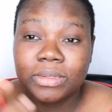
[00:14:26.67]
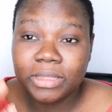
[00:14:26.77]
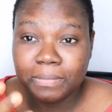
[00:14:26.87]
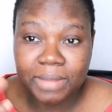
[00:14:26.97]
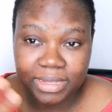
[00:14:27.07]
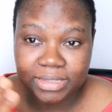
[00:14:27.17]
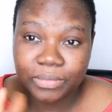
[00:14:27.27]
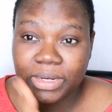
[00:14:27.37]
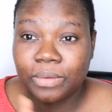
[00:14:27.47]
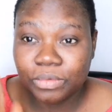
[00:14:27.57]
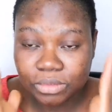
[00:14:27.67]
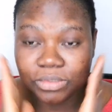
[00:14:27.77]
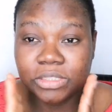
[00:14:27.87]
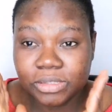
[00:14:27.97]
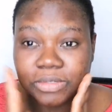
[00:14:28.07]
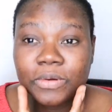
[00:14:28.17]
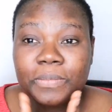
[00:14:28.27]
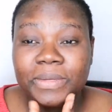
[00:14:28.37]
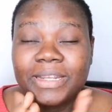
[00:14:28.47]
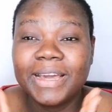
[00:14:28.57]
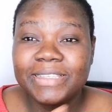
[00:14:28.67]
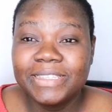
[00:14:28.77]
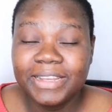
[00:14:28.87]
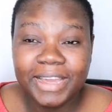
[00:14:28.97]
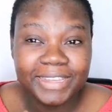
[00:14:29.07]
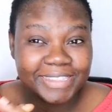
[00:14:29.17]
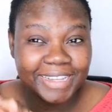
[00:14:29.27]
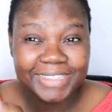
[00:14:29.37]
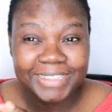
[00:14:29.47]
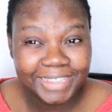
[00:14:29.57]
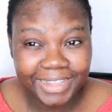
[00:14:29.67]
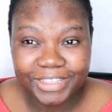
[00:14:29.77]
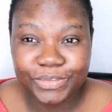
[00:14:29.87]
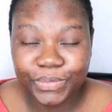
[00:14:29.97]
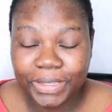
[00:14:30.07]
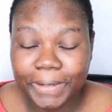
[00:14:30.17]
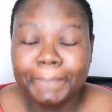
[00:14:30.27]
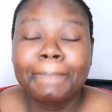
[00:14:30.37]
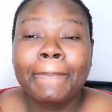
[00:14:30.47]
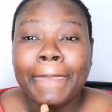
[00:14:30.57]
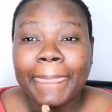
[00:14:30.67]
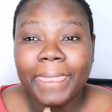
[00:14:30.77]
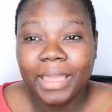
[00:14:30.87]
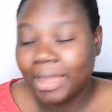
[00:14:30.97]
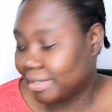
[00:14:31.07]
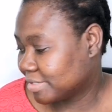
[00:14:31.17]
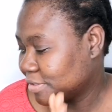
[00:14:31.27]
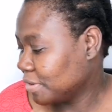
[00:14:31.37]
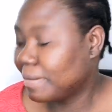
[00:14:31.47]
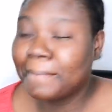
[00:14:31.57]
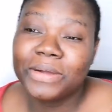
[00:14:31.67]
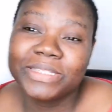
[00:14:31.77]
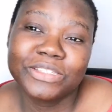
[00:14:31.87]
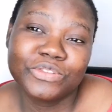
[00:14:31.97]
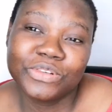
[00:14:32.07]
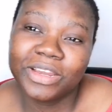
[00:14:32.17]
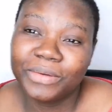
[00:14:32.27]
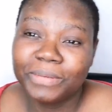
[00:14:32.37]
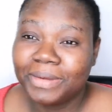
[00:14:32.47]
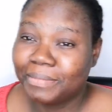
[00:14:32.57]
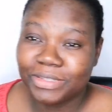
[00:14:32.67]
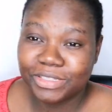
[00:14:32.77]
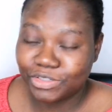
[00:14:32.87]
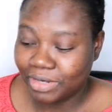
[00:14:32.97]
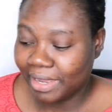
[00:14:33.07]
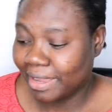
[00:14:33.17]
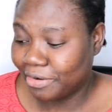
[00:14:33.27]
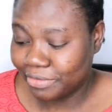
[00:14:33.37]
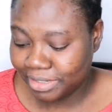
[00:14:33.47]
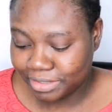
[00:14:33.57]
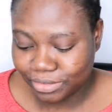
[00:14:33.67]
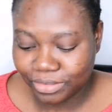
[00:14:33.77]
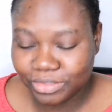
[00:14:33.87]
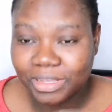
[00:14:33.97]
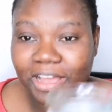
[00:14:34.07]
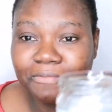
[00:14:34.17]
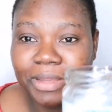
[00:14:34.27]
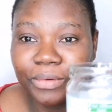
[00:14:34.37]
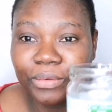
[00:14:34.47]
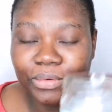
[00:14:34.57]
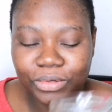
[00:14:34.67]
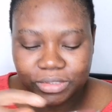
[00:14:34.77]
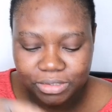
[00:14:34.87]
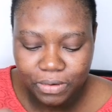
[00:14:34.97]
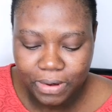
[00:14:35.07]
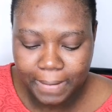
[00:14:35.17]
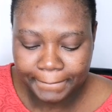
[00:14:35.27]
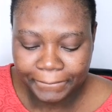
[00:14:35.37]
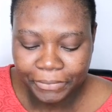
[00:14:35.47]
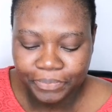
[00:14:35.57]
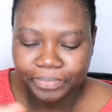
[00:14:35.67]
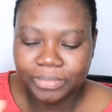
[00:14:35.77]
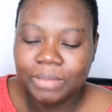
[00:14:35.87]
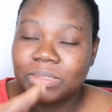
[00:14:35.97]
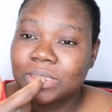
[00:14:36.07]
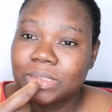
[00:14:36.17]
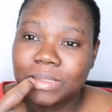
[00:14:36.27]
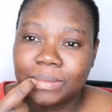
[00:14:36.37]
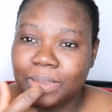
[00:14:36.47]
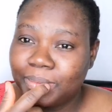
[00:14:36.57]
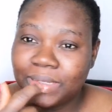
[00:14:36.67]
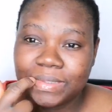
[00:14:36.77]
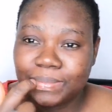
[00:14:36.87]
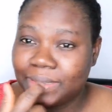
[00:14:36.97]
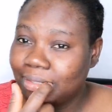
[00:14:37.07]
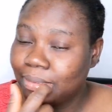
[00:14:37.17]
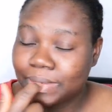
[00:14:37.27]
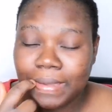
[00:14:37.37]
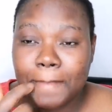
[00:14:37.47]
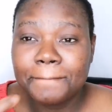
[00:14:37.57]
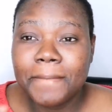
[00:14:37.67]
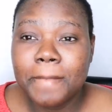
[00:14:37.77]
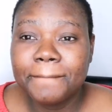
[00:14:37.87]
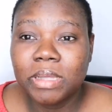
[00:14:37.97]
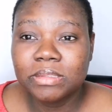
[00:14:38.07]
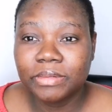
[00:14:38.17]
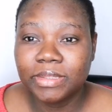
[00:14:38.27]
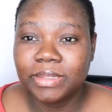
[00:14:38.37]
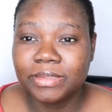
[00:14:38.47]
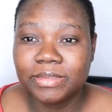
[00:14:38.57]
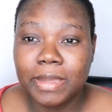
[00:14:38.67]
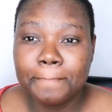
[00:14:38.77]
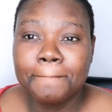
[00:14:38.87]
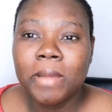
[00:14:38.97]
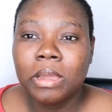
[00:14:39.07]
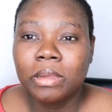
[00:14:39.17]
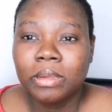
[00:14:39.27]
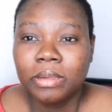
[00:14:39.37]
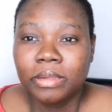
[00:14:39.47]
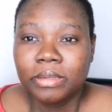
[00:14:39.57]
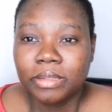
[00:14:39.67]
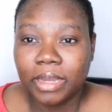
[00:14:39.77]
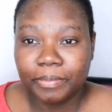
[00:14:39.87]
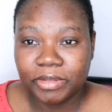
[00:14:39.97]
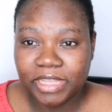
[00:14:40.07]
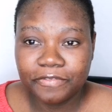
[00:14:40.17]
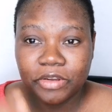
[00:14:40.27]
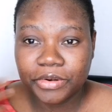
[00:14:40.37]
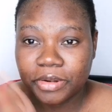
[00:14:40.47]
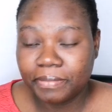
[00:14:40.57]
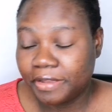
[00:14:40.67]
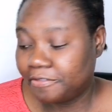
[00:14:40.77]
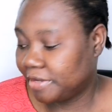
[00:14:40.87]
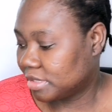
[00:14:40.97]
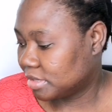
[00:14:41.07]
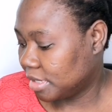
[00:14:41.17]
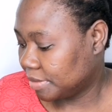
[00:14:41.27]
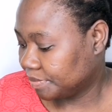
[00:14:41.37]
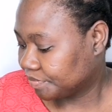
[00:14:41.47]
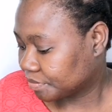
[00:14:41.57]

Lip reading: mask, when I was doing the scrubbing, I said I started last week. And sorry, my mouth is dry. When my mouth is dry, I can't really talk. So I have my coconut oil. Let me just apply it on my lips. Sorry, guys. Yeah. But I've not creamed my face. Yeah.